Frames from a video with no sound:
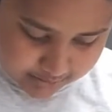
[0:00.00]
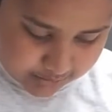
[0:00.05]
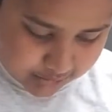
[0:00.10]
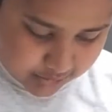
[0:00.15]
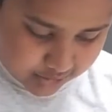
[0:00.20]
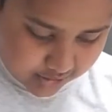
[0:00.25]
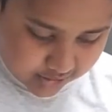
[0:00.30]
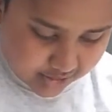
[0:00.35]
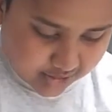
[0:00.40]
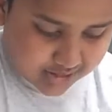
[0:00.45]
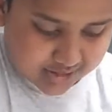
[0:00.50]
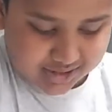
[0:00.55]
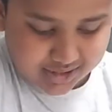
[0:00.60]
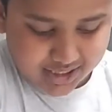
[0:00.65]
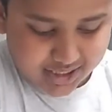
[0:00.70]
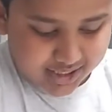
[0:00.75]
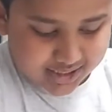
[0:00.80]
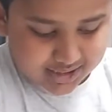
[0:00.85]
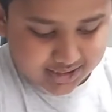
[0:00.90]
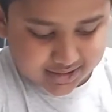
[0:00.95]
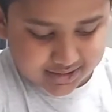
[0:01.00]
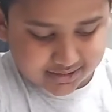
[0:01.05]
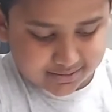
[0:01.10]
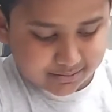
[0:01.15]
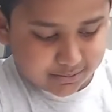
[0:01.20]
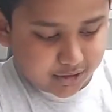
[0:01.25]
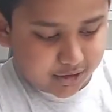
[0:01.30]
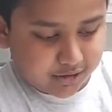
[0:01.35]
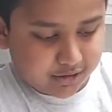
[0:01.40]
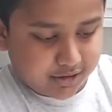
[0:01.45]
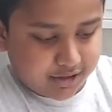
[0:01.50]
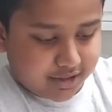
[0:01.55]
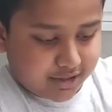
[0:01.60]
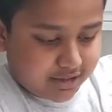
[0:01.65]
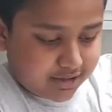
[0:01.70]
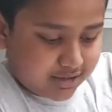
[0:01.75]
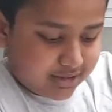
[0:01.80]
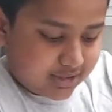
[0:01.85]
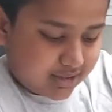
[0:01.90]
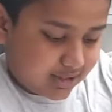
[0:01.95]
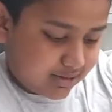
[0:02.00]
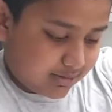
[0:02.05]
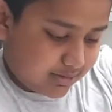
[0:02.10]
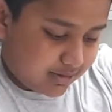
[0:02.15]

put on the sides some Oreos.